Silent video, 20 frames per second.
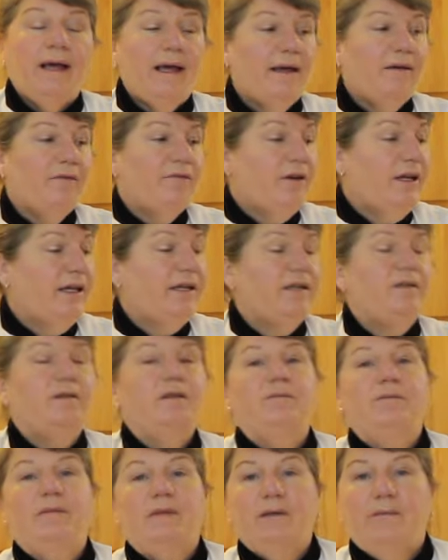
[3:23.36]
have like
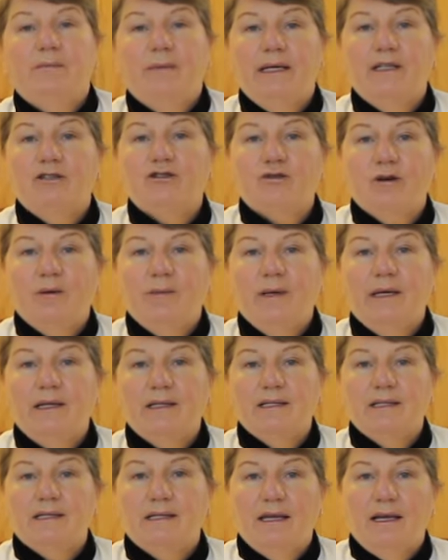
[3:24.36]
the meat
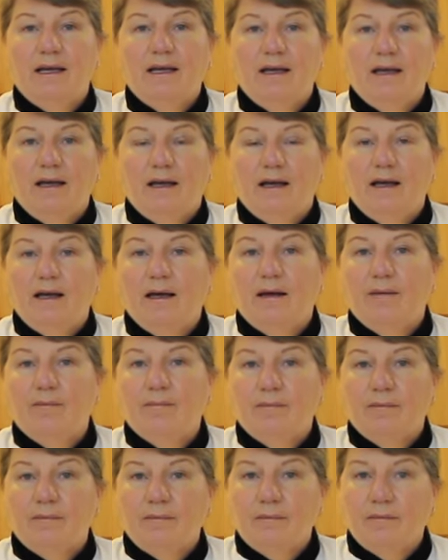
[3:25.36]
trimmings um,
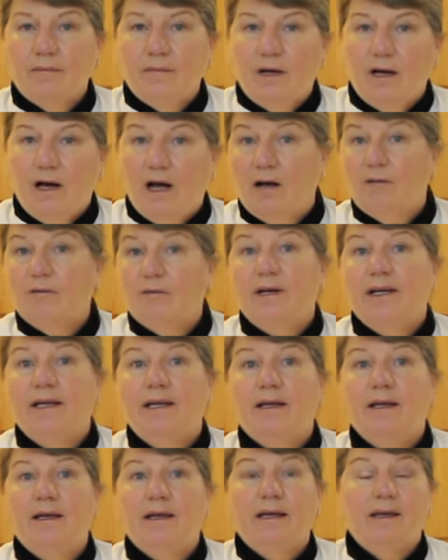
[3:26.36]

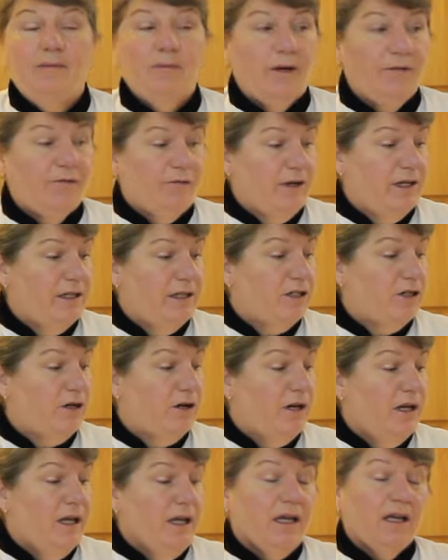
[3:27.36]
already in my freezer,
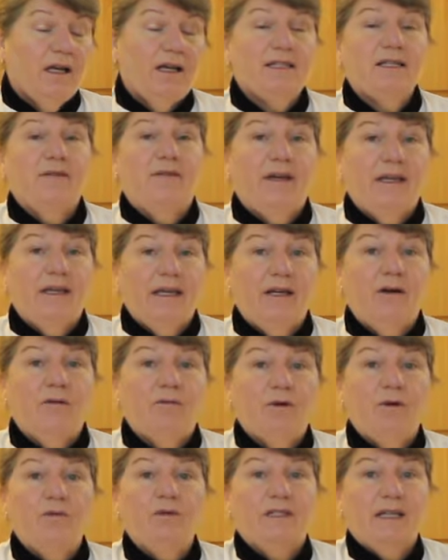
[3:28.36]
because if I get
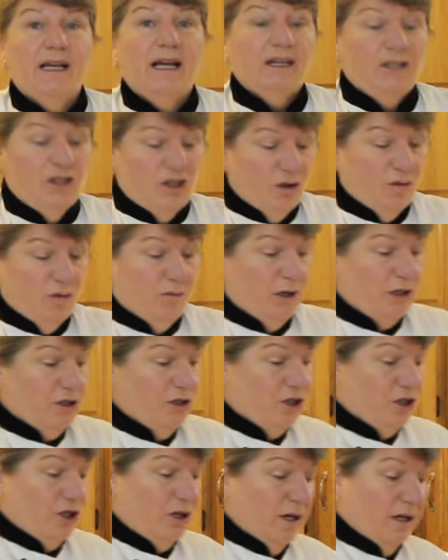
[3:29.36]
a roast, I got too
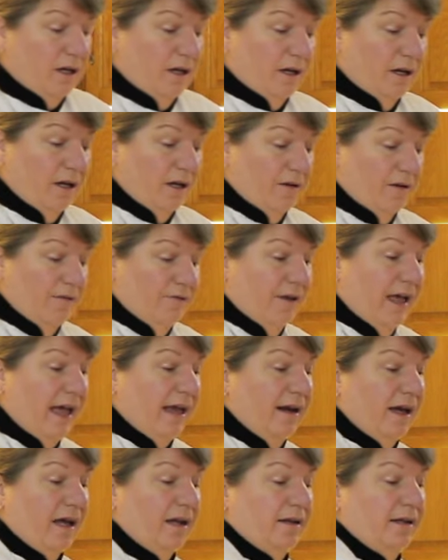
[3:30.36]
much uh,
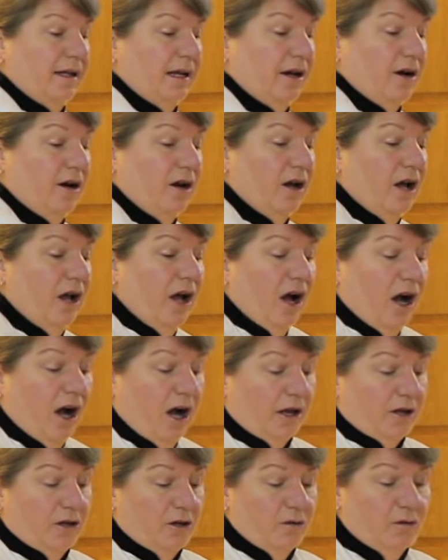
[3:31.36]
fat on there,
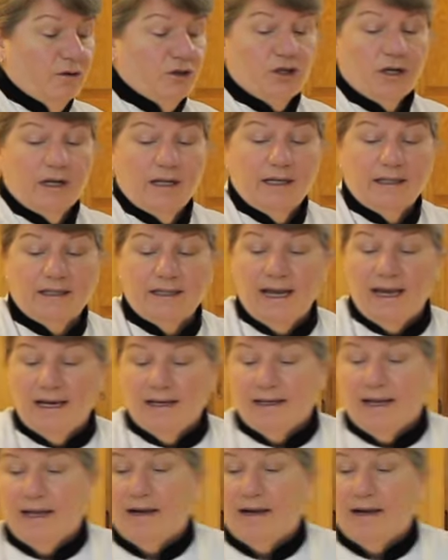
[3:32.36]
I usually take